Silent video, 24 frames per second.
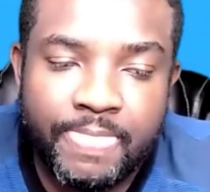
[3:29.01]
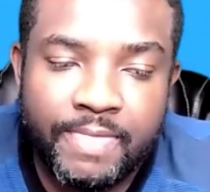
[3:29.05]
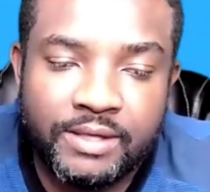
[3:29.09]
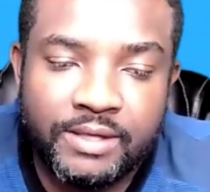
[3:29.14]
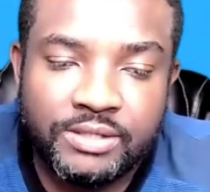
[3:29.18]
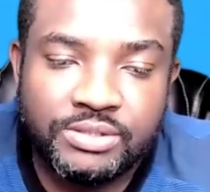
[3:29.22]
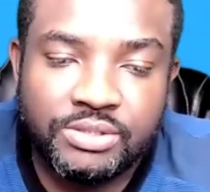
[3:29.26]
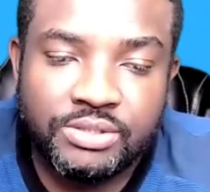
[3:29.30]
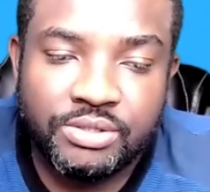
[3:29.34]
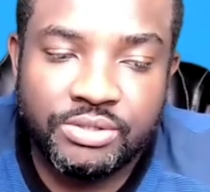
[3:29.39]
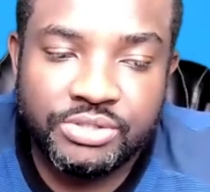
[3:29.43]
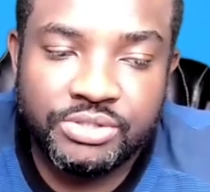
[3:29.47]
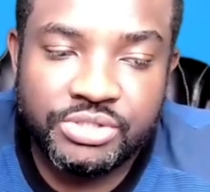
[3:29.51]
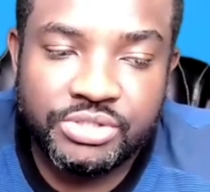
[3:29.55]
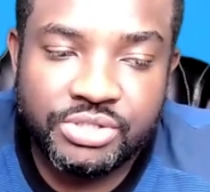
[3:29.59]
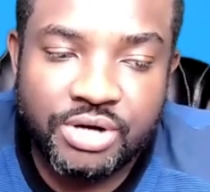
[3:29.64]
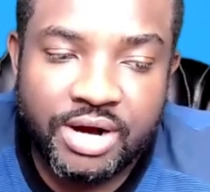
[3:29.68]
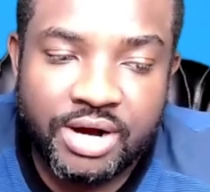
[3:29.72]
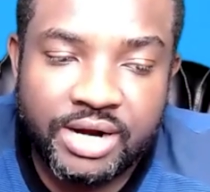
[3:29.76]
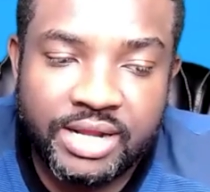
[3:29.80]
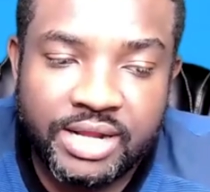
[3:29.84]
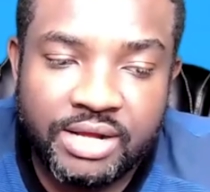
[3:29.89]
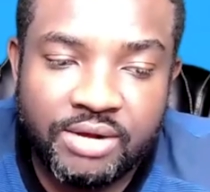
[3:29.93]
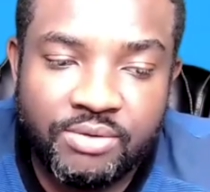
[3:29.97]
So
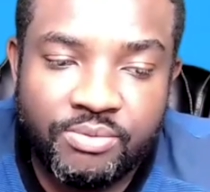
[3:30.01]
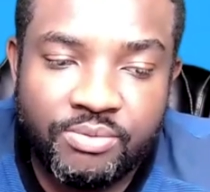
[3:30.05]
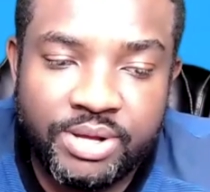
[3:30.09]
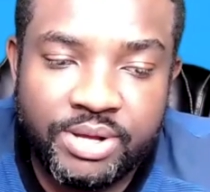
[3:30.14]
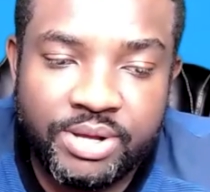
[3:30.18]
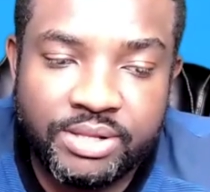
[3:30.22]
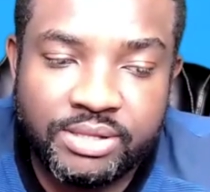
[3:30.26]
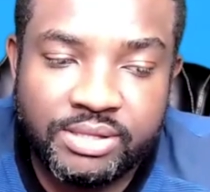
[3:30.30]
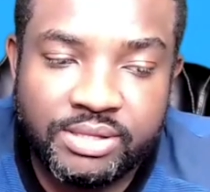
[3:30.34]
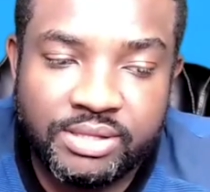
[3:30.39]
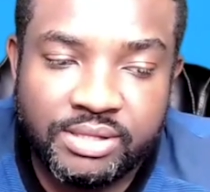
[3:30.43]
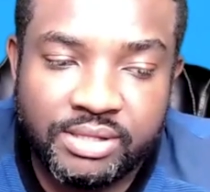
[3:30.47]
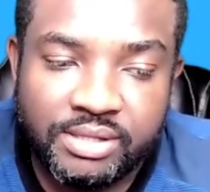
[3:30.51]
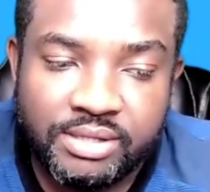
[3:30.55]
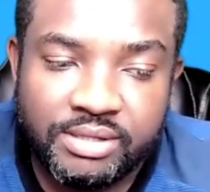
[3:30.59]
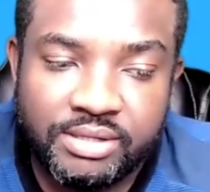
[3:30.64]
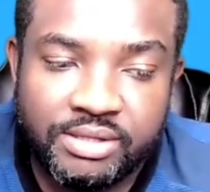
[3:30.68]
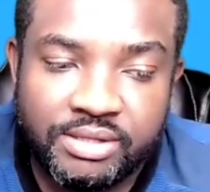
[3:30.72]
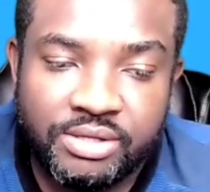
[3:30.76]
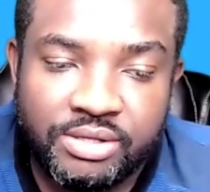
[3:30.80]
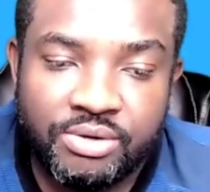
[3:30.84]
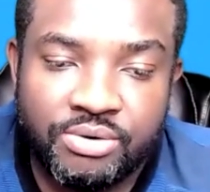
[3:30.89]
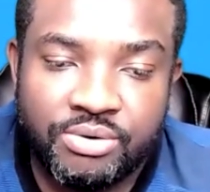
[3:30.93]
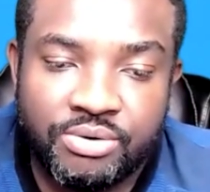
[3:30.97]
starting with
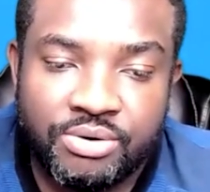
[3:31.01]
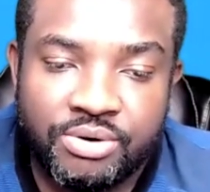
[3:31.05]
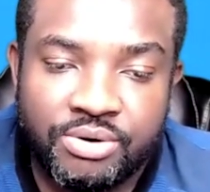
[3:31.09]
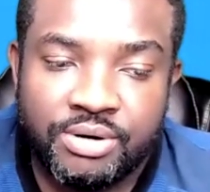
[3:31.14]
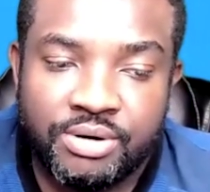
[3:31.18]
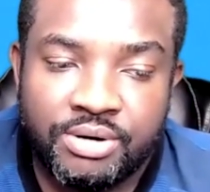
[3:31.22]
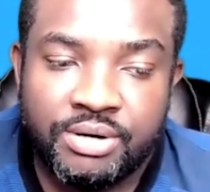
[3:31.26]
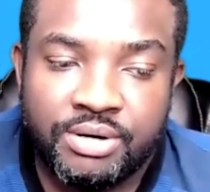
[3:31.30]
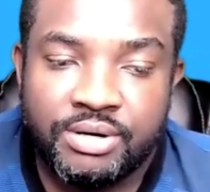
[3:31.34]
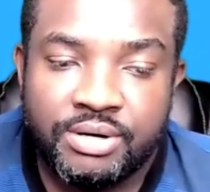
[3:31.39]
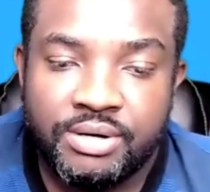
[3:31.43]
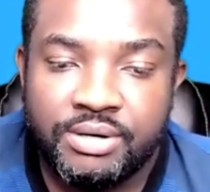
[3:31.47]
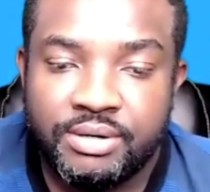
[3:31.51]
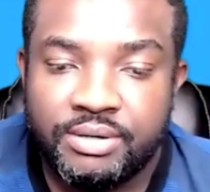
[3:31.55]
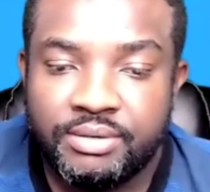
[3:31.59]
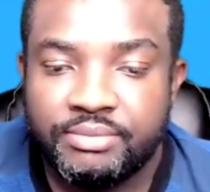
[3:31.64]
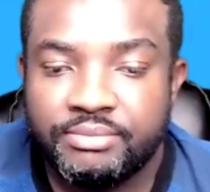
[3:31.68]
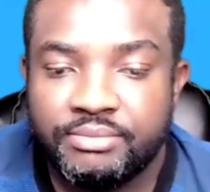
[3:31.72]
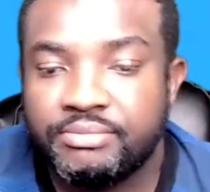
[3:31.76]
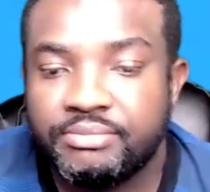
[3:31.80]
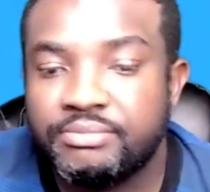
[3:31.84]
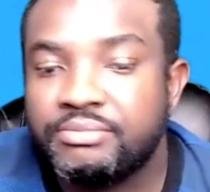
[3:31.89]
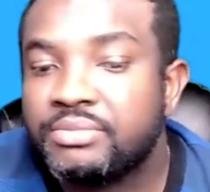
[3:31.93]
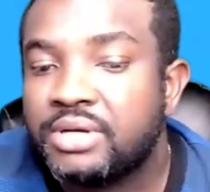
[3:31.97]
your
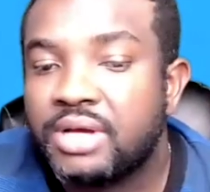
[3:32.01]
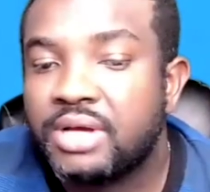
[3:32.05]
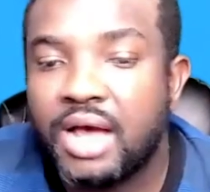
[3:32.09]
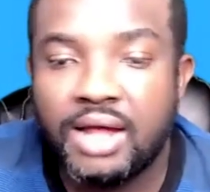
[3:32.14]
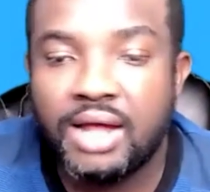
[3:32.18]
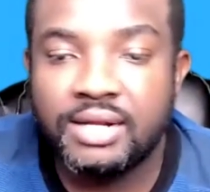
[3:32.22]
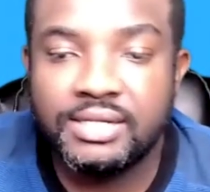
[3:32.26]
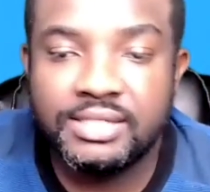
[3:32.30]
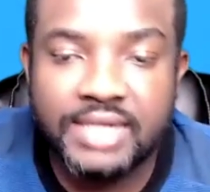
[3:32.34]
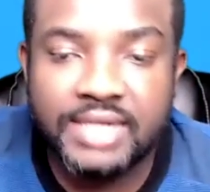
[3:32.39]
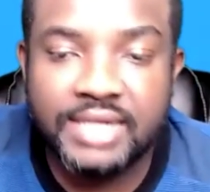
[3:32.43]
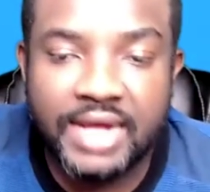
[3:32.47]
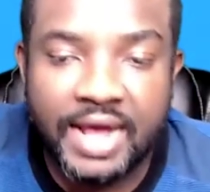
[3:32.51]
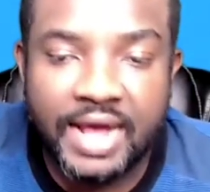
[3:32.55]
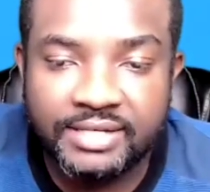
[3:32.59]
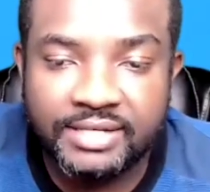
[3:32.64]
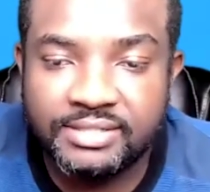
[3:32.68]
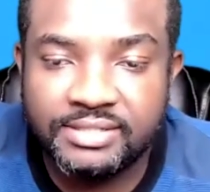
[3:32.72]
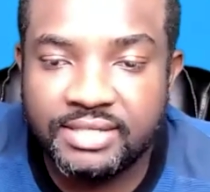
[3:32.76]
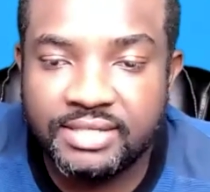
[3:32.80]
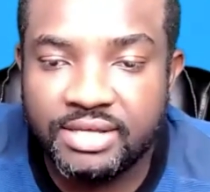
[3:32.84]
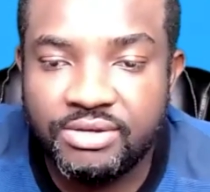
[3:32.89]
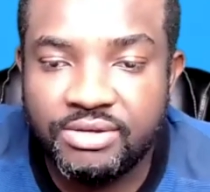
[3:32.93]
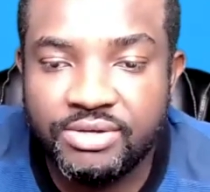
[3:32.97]
contacts
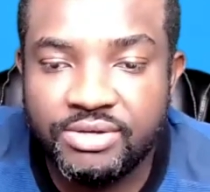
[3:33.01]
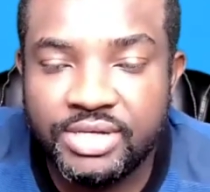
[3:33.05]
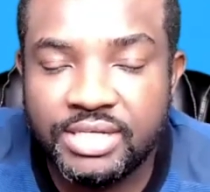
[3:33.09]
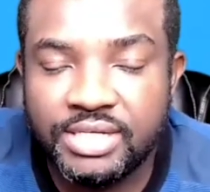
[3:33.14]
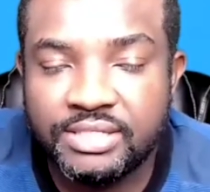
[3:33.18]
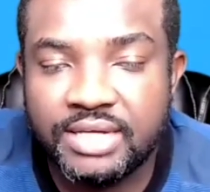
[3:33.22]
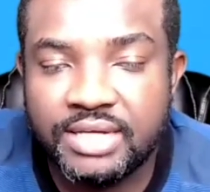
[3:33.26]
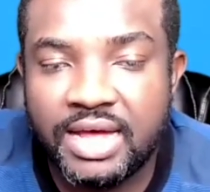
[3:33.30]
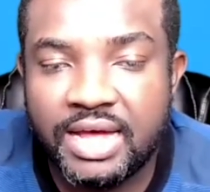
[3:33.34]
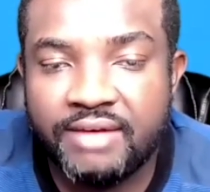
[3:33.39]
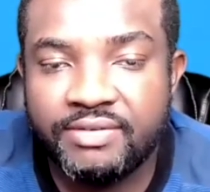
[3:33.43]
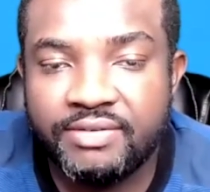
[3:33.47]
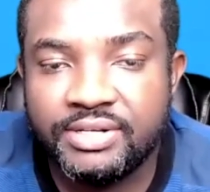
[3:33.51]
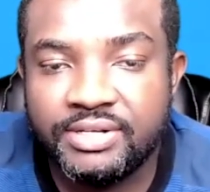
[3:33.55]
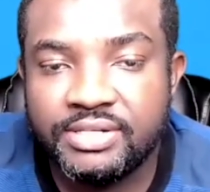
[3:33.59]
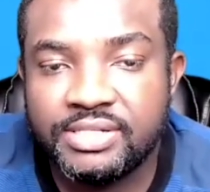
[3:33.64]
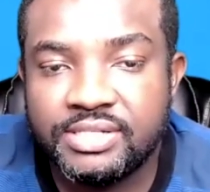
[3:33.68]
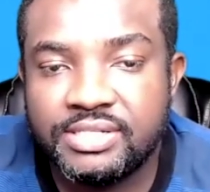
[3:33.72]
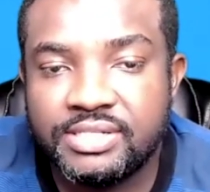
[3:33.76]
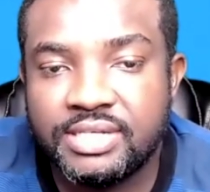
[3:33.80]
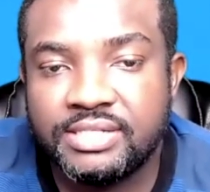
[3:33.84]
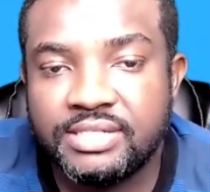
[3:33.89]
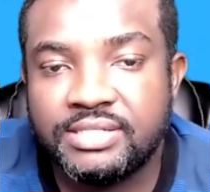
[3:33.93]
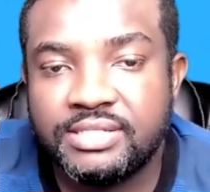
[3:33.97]
that you need to have in the
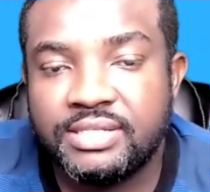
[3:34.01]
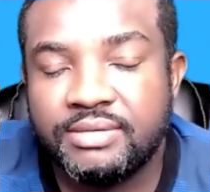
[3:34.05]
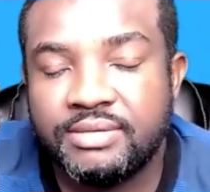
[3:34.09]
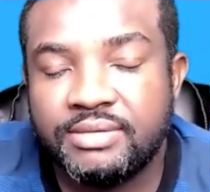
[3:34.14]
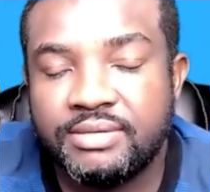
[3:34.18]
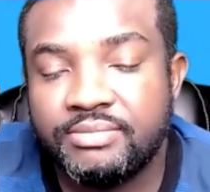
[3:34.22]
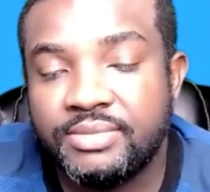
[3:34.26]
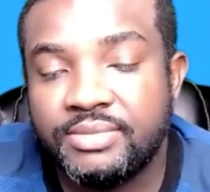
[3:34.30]
system,